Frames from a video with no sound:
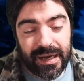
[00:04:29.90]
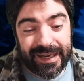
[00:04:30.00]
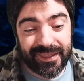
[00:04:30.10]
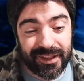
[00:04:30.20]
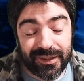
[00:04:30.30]

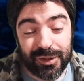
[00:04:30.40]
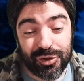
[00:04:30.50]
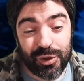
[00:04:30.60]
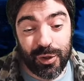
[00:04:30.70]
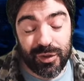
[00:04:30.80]
I think you
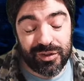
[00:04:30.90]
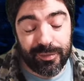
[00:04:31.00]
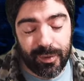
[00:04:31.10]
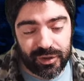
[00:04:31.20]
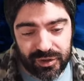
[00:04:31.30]
should use
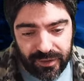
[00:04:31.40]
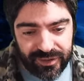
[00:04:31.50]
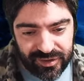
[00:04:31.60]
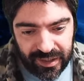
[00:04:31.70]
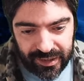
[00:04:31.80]
most of
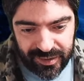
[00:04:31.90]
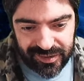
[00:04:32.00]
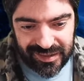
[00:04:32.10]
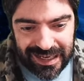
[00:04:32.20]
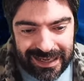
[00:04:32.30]
these
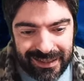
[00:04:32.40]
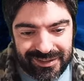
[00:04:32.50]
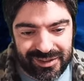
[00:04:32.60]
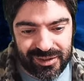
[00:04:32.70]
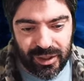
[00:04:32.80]
characters
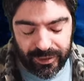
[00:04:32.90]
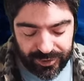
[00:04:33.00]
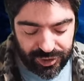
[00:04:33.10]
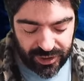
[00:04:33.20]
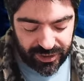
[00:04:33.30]
as
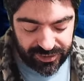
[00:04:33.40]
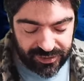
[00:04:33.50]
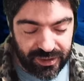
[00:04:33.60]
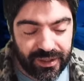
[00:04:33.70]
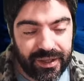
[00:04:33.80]

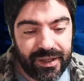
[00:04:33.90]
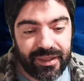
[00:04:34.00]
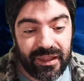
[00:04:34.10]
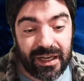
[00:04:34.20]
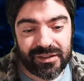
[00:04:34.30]
skirmishers.
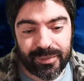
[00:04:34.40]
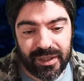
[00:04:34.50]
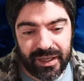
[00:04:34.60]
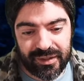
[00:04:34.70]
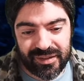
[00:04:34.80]
There are some
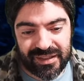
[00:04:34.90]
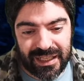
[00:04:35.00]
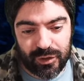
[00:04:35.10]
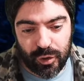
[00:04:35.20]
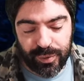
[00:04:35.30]
characters
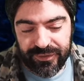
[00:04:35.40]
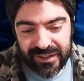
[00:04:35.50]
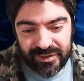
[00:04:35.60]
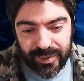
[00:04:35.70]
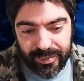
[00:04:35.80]
that or
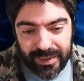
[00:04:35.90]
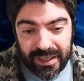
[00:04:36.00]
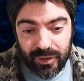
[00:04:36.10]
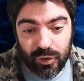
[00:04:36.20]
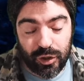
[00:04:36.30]
provide speed
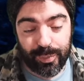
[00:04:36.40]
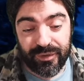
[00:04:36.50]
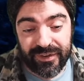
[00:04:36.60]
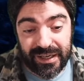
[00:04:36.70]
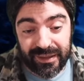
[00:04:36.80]
bar or
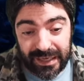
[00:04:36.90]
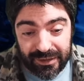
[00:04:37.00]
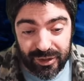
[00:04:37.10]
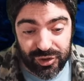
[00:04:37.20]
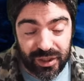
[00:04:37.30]
provide
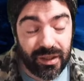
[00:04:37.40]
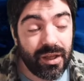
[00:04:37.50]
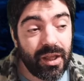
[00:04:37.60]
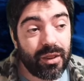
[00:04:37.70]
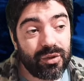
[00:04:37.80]
energy.
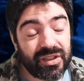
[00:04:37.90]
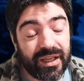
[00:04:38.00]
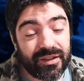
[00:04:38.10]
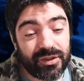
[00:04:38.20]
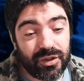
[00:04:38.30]
Those
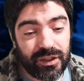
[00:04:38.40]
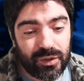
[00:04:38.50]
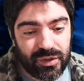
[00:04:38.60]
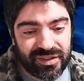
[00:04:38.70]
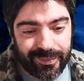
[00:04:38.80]
characters, you need
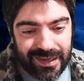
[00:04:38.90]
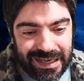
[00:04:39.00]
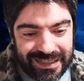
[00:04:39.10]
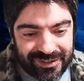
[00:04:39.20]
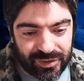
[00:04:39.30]
to use them
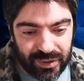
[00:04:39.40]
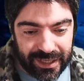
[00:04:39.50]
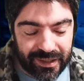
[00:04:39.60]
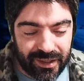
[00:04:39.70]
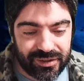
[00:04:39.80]
as
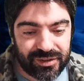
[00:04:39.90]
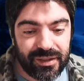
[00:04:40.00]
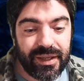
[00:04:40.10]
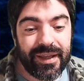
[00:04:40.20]
strikers.